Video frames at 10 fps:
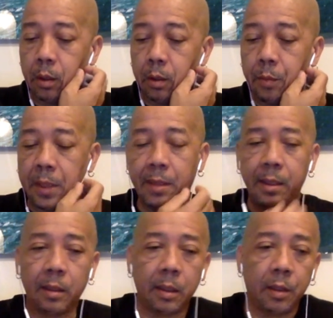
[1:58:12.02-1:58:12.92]
Me
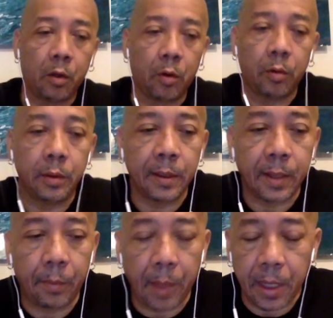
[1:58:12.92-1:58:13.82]
thinking now is a
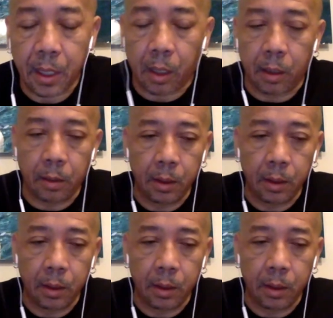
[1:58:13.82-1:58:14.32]
medical,